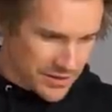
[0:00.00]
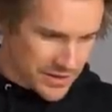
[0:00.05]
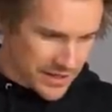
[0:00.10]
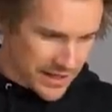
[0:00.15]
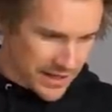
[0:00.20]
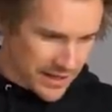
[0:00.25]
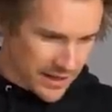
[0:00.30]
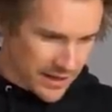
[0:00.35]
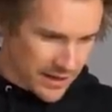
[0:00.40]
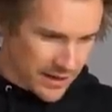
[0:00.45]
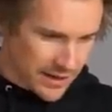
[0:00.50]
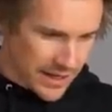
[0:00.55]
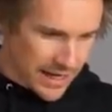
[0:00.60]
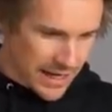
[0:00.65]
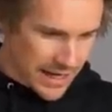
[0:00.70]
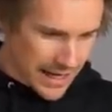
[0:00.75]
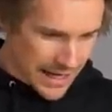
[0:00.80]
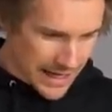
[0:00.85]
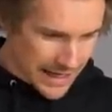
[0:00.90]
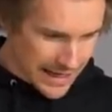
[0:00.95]
your take on
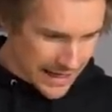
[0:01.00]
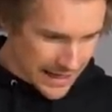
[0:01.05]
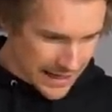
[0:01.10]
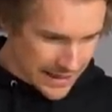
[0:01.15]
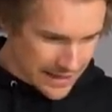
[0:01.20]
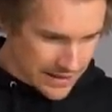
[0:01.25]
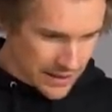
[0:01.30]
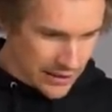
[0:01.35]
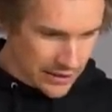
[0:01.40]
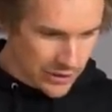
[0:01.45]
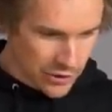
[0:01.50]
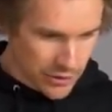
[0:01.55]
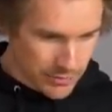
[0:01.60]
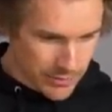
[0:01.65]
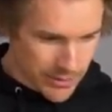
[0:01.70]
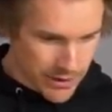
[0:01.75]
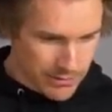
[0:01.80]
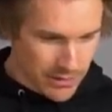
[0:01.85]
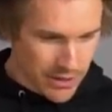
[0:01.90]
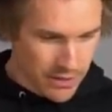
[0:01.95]
high-end
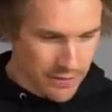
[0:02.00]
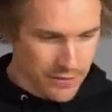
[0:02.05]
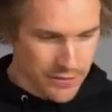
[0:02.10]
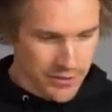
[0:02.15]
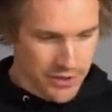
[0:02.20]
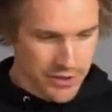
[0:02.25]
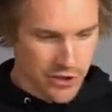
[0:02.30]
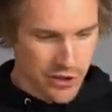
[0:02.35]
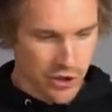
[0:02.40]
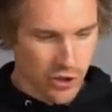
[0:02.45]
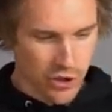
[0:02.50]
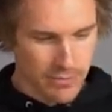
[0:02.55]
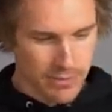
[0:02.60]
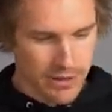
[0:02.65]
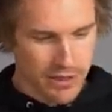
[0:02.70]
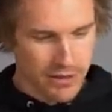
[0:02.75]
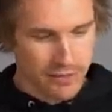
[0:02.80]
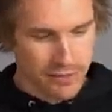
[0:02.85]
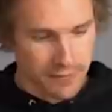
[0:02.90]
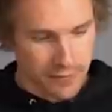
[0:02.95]
aluminum versus
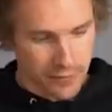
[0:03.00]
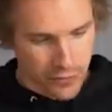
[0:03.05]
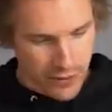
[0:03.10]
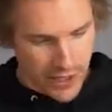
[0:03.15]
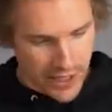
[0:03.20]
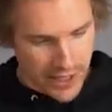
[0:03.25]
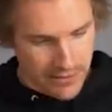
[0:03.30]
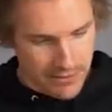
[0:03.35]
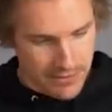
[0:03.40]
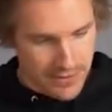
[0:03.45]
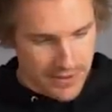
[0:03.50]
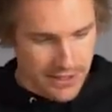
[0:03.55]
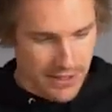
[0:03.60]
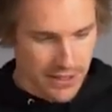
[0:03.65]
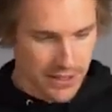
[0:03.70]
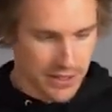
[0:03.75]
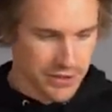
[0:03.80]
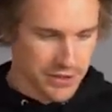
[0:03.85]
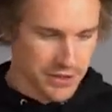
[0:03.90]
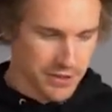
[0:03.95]
carbon
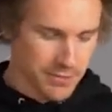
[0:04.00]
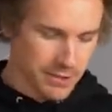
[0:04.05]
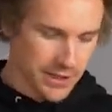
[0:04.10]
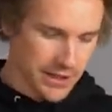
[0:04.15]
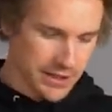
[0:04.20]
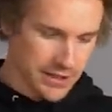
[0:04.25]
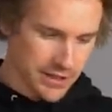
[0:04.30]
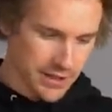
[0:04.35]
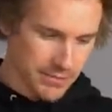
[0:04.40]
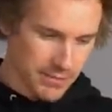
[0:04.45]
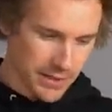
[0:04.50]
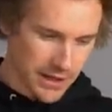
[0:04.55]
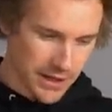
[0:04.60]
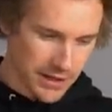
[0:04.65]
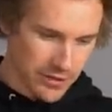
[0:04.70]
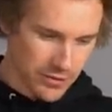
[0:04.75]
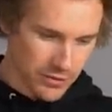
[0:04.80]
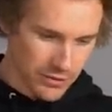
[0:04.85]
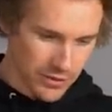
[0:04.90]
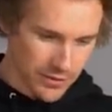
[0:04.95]
frames? Just picked up
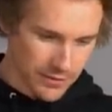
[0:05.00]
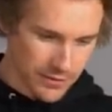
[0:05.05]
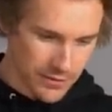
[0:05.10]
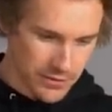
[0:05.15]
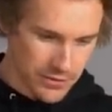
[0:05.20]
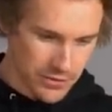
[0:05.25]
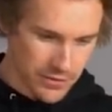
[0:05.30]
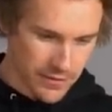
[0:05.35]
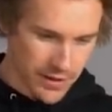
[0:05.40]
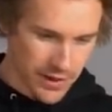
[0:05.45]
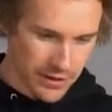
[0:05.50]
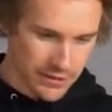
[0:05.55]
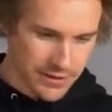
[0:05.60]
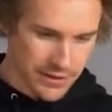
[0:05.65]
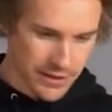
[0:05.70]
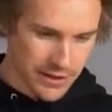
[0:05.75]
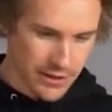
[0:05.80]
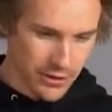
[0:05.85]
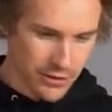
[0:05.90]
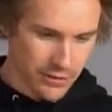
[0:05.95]
a Nolly Fugitive
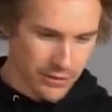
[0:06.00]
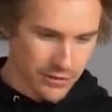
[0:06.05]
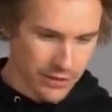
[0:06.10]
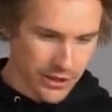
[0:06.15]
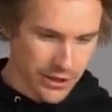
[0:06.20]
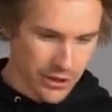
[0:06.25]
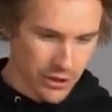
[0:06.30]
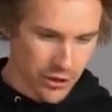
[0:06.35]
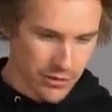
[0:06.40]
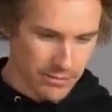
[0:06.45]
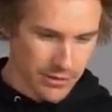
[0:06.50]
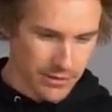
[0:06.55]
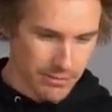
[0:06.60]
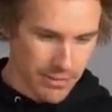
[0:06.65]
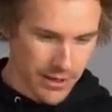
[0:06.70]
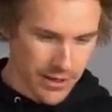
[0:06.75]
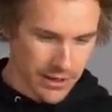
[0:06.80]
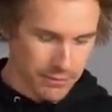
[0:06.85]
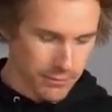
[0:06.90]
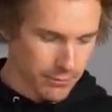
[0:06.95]
LT over a carbon
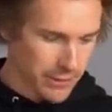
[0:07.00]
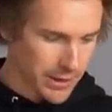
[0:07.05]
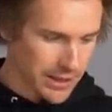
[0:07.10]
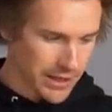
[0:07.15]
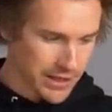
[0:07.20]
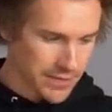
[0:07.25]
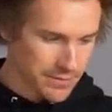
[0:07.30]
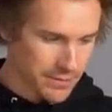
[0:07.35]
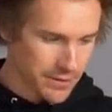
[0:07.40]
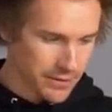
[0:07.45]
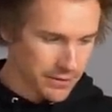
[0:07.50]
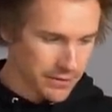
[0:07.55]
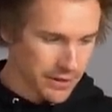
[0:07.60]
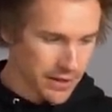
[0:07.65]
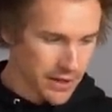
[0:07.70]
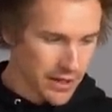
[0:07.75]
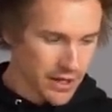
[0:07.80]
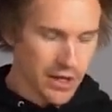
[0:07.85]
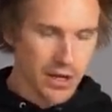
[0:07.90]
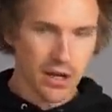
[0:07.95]
bike for my next build.
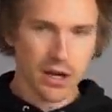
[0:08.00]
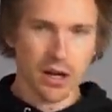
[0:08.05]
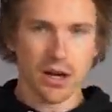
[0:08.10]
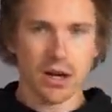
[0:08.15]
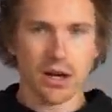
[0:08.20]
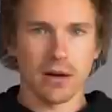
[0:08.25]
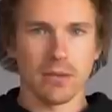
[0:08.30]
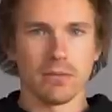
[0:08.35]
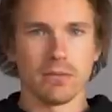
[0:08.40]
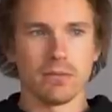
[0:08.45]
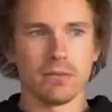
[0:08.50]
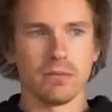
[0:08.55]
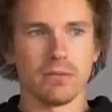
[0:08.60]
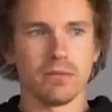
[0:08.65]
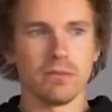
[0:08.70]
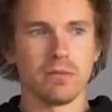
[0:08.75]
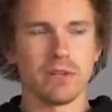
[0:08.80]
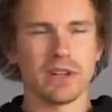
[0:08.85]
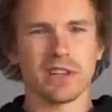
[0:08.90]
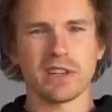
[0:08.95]

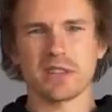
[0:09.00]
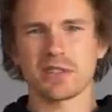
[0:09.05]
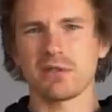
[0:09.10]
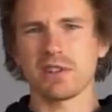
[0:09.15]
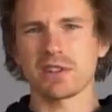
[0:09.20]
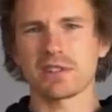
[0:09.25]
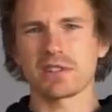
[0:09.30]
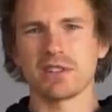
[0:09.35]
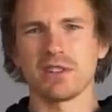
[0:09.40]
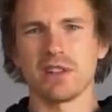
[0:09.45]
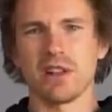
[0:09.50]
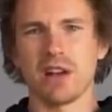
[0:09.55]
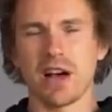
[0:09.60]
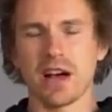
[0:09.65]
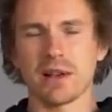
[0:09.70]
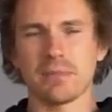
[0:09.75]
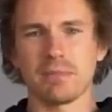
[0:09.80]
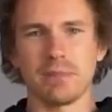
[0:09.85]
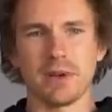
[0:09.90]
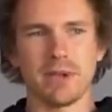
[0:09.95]
We get this question a
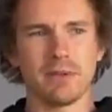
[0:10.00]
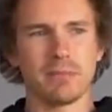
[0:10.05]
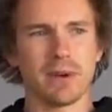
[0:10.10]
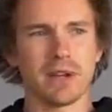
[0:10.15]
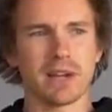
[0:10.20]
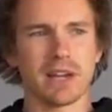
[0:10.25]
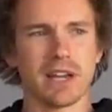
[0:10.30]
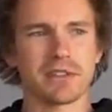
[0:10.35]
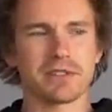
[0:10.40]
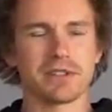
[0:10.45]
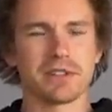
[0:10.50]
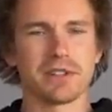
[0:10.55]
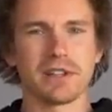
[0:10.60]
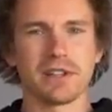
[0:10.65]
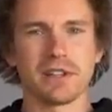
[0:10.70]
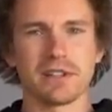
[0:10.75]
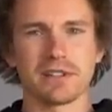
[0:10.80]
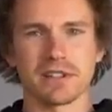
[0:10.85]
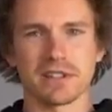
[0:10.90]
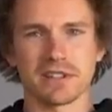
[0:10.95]
lot. Pink Bike actually
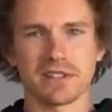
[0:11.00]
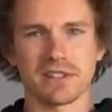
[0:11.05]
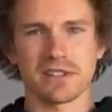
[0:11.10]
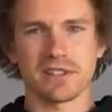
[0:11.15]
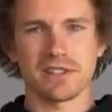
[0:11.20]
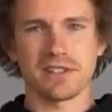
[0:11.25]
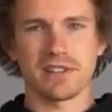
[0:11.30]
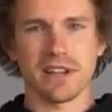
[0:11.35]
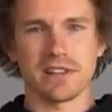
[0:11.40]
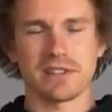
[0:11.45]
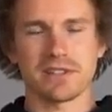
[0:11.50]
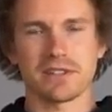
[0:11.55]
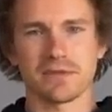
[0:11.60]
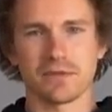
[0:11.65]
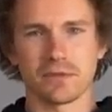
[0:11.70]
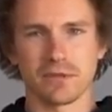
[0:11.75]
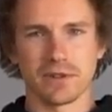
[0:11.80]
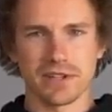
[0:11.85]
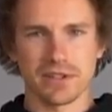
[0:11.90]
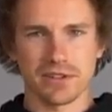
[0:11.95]
did this
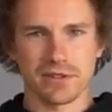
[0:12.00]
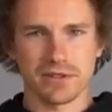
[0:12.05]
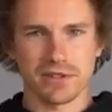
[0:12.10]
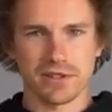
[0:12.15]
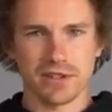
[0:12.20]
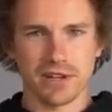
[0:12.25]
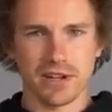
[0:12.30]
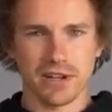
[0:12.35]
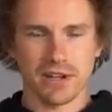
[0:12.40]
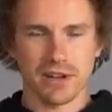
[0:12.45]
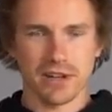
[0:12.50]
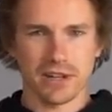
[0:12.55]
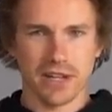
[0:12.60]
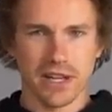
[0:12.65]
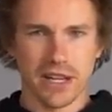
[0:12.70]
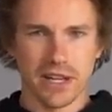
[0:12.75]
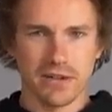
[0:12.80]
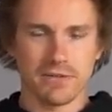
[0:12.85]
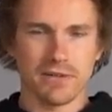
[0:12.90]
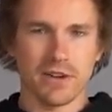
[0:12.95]
extensive research study on
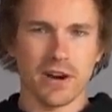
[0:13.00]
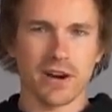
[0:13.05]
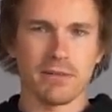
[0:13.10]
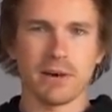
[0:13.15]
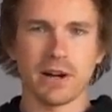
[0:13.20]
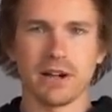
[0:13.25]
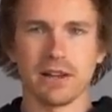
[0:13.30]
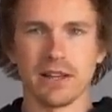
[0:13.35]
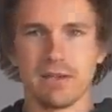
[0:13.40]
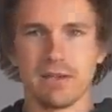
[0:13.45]
the environmental